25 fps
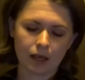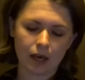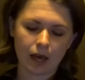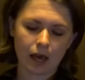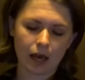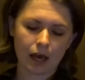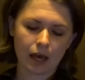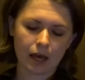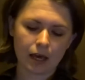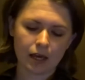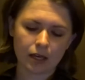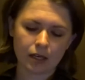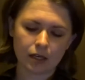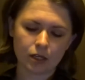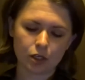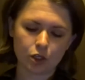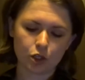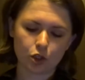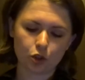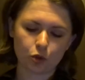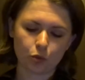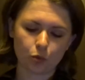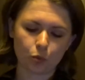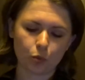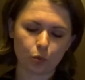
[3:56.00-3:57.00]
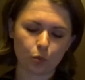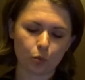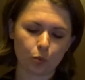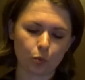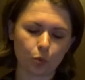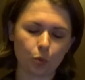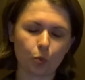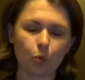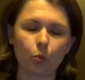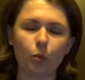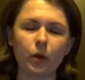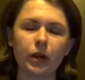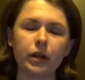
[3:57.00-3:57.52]
And
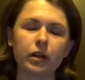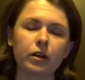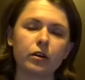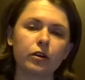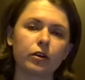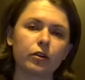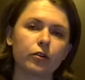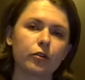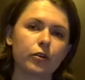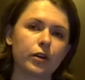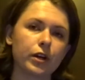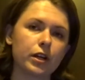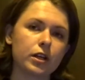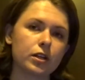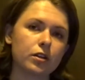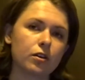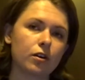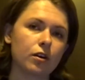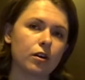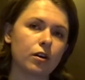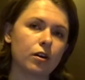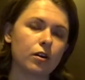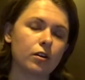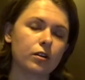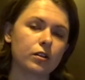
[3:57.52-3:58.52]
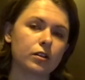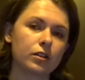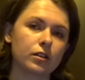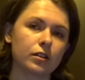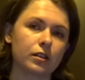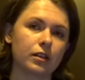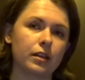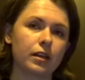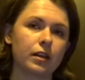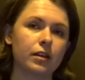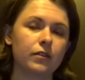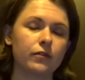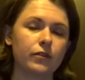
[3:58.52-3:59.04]
when her great aunt
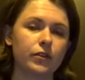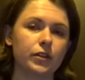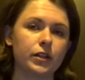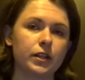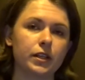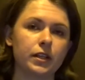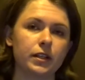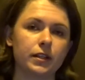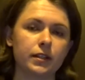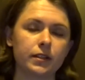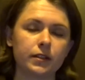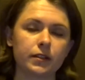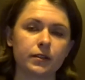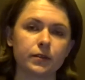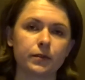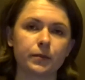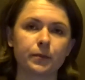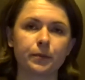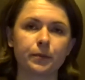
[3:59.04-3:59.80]
gave her this,